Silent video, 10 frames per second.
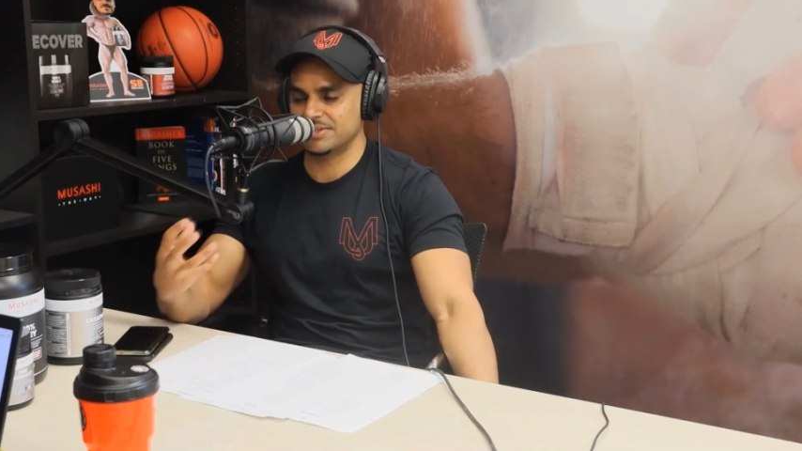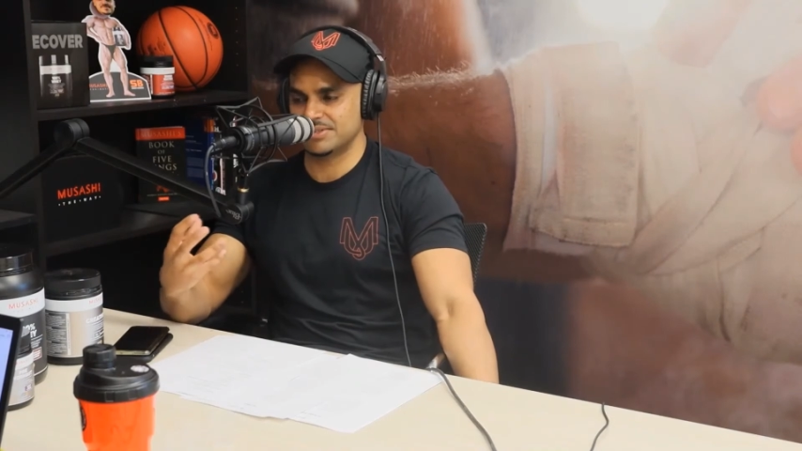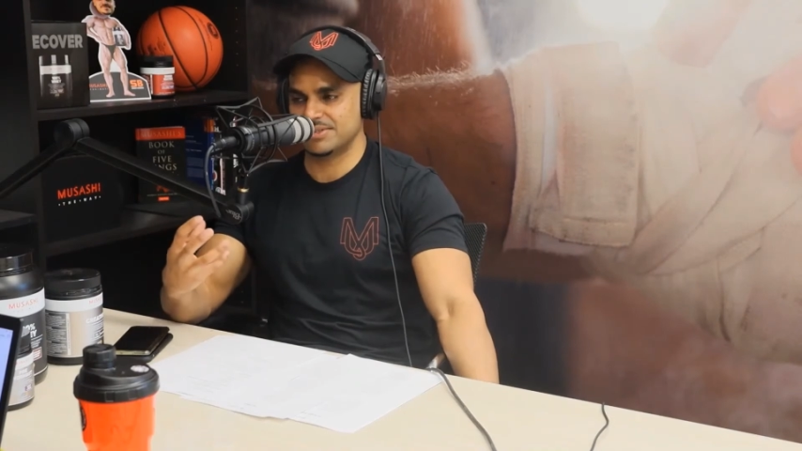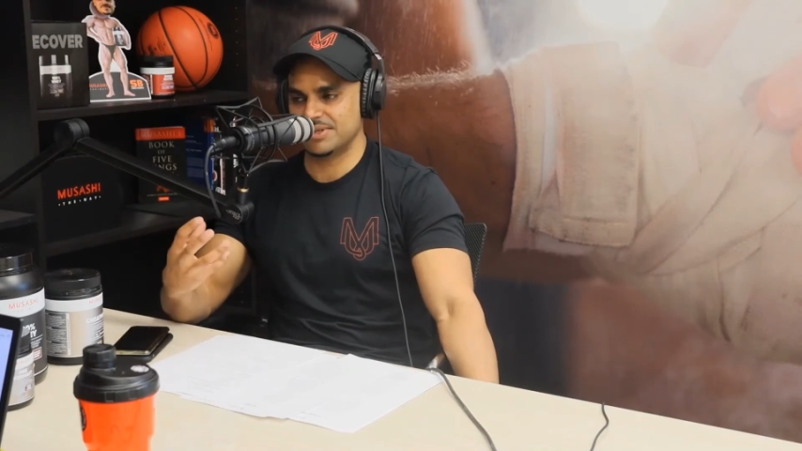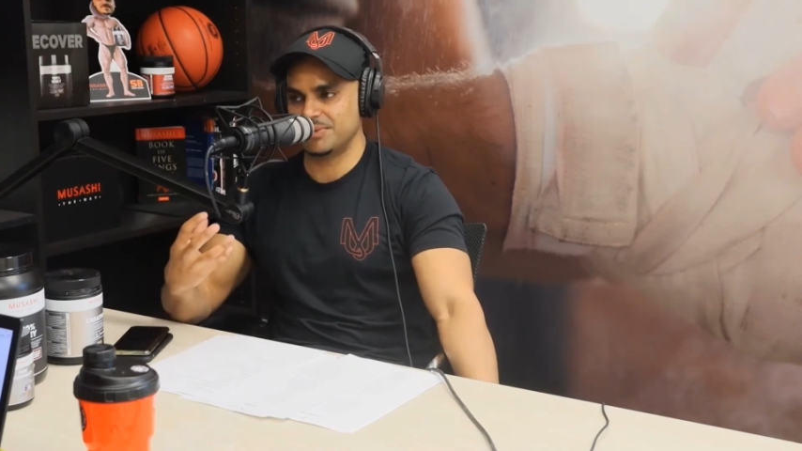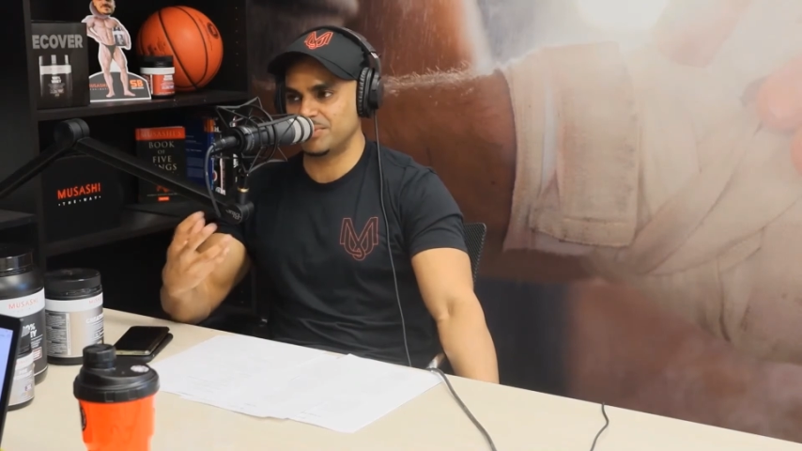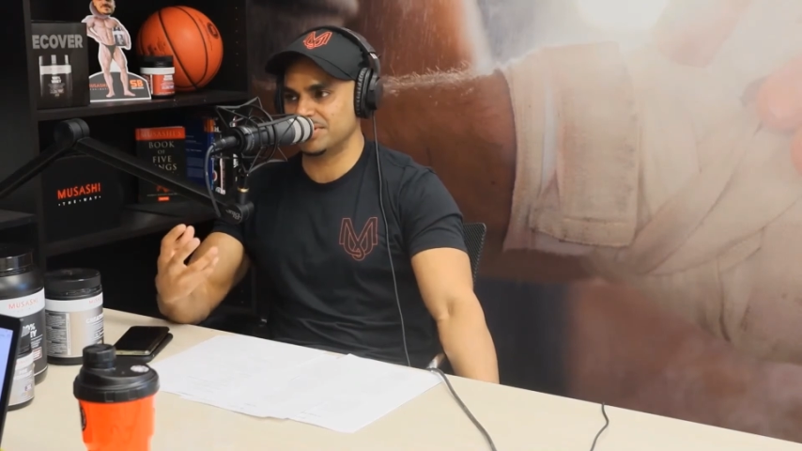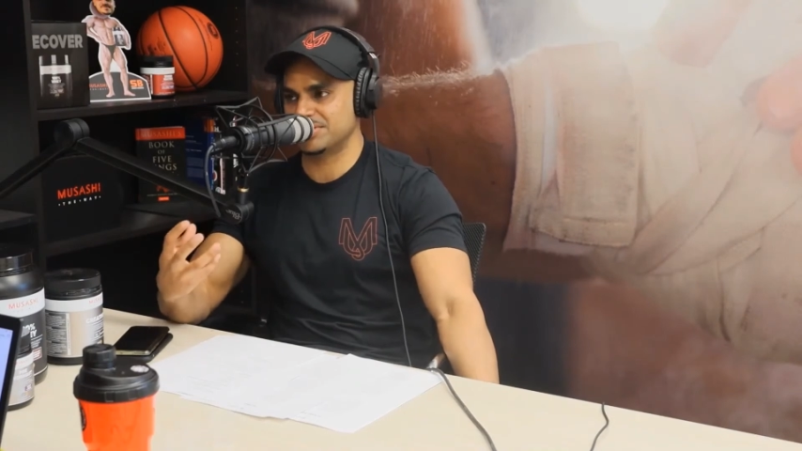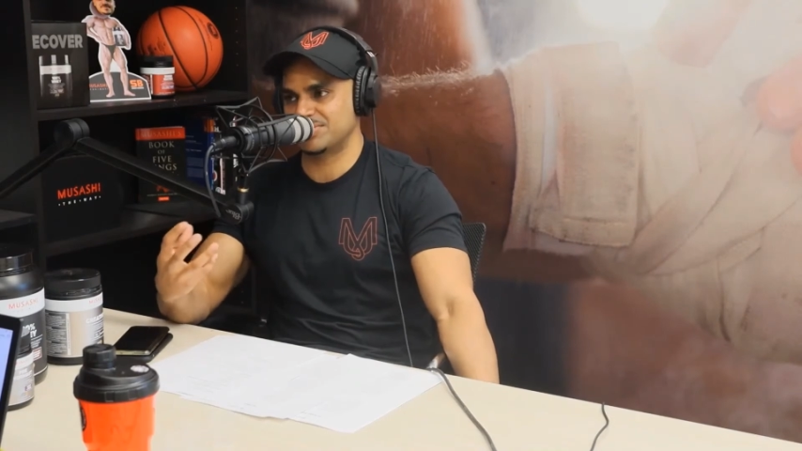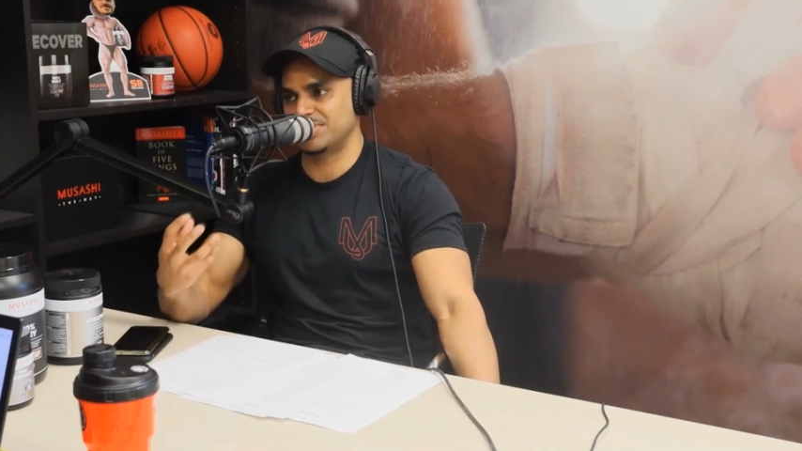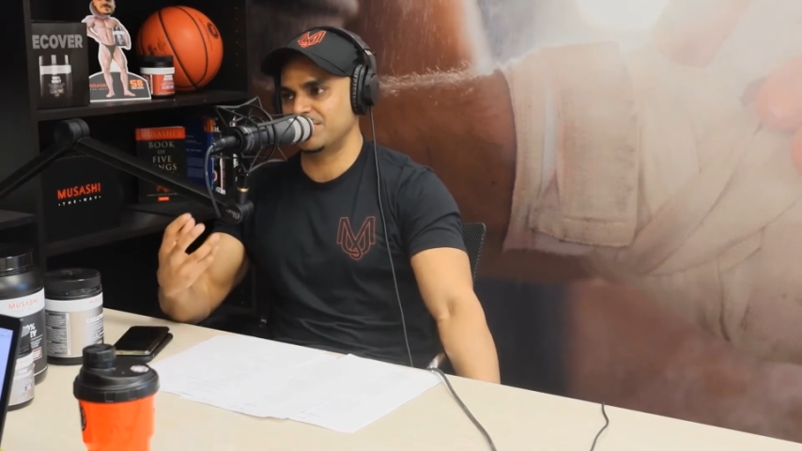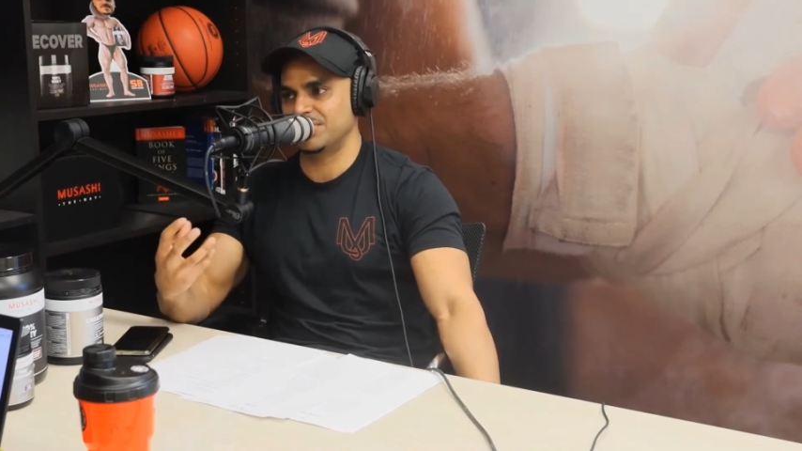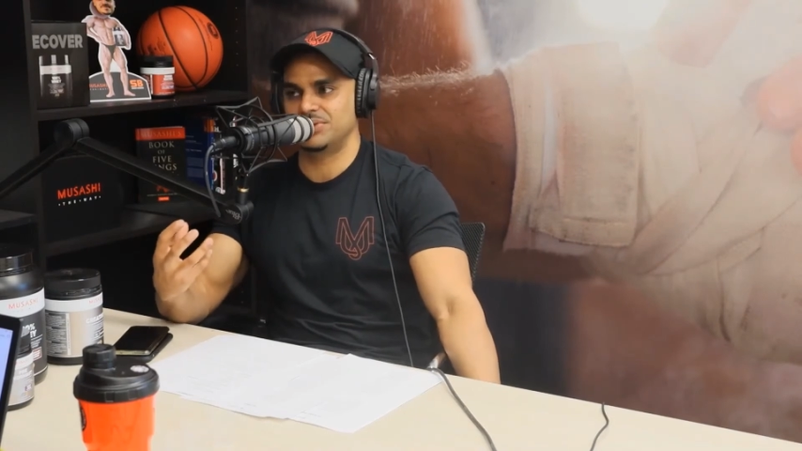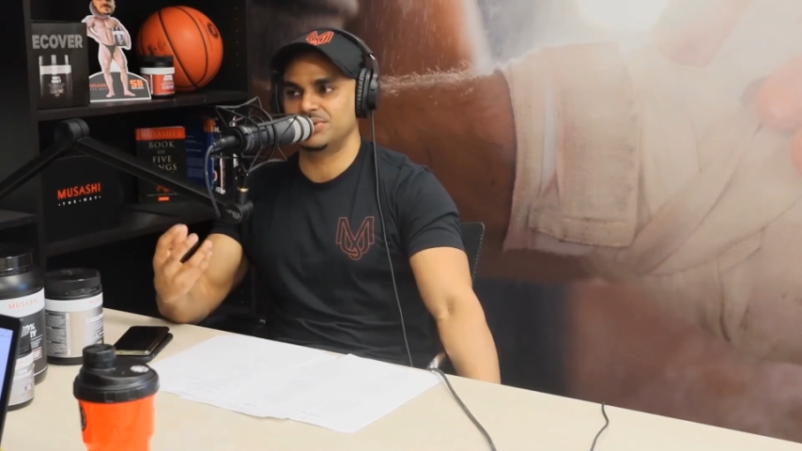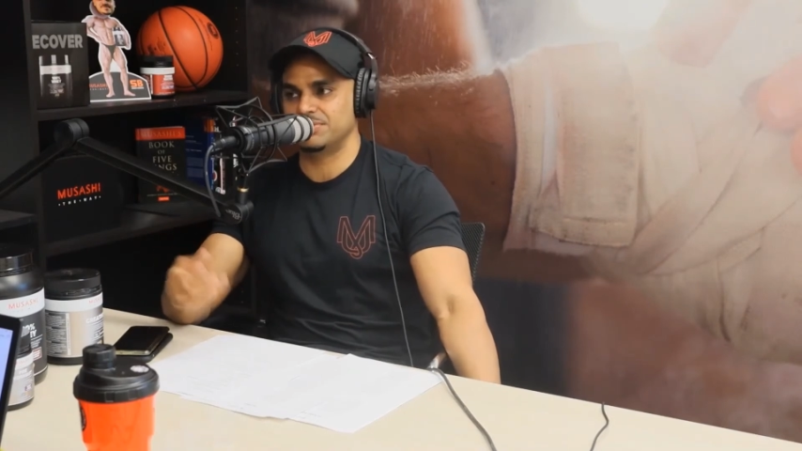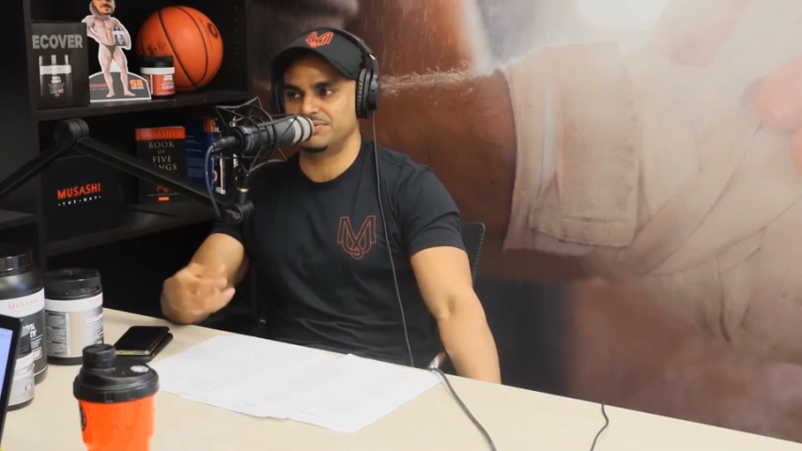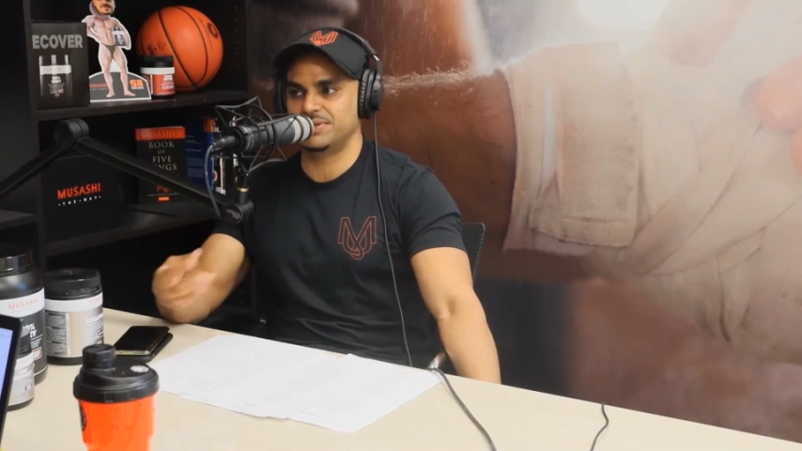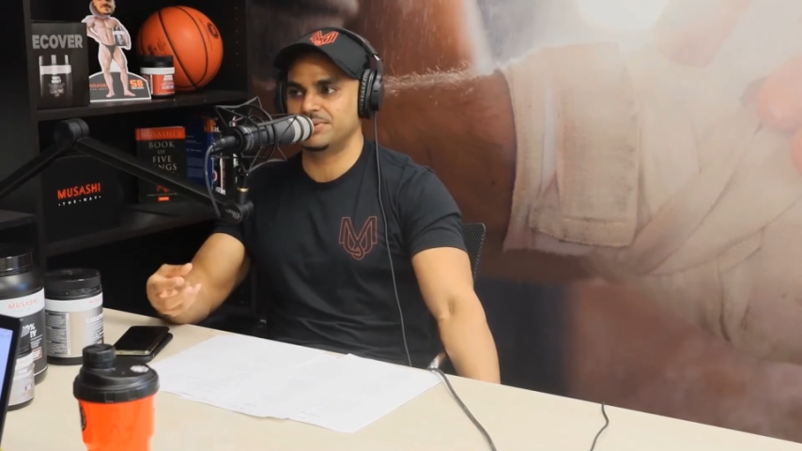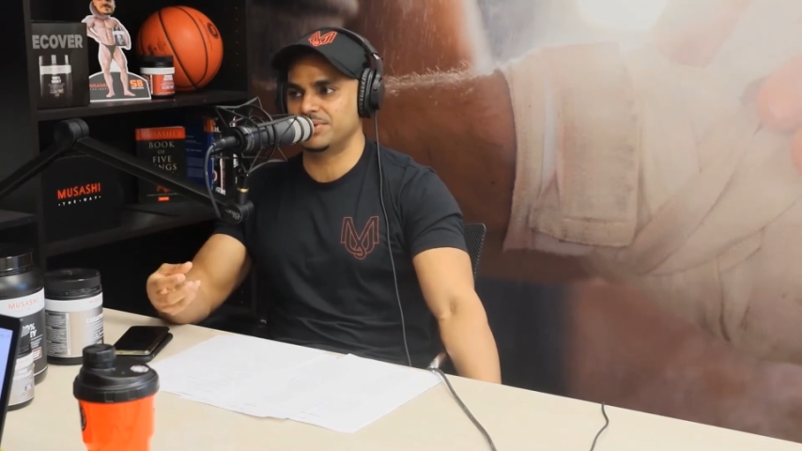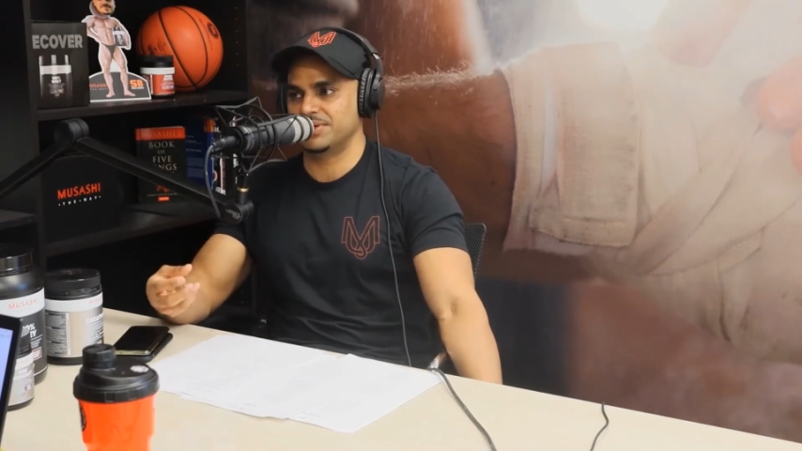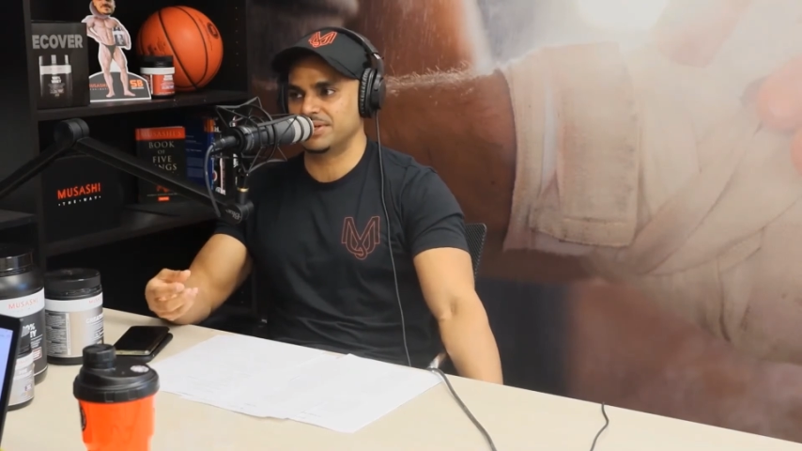it works straight away. You can feel it working.